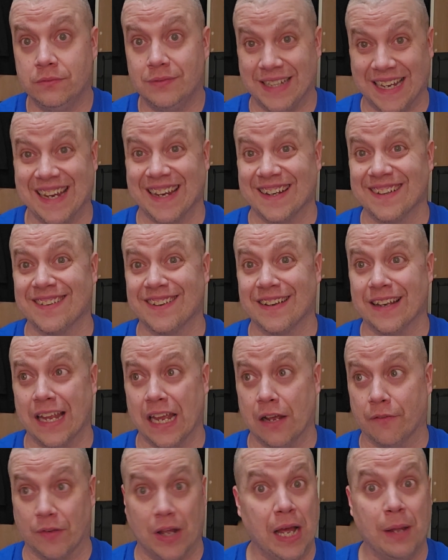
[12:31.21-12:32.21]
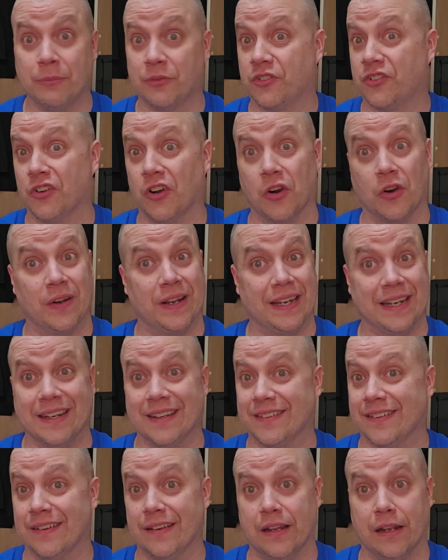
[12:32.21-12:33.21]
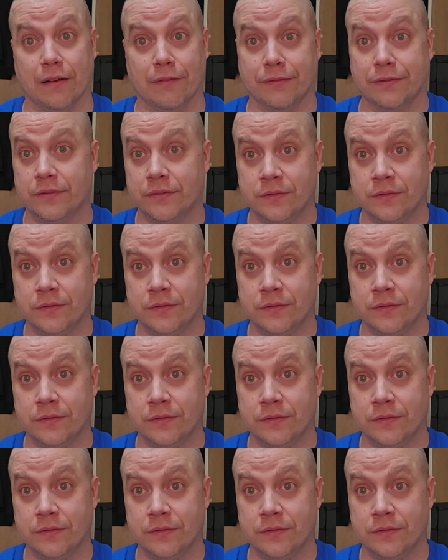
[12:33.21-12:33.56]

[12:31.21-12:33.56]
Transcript: Yeah, it gets an F. I'm sorry, it gets an F.